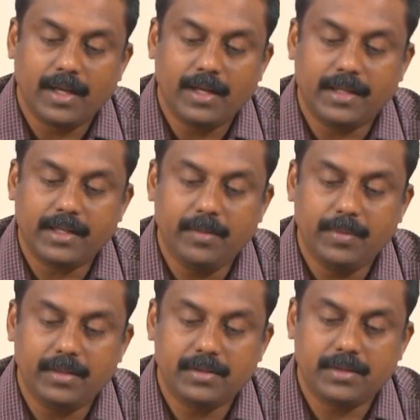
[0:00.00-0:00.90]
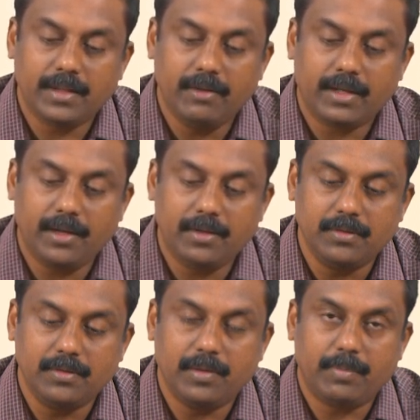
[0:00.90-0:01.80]
and other elements they will try
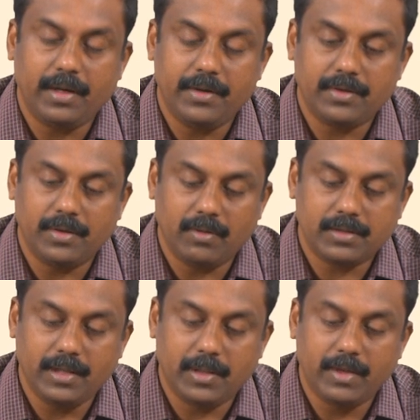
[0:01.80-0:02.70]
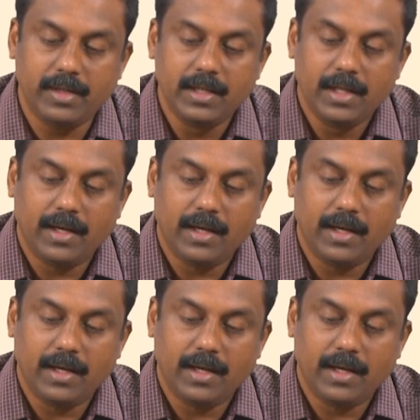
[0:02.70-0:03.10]
to partition towards liquid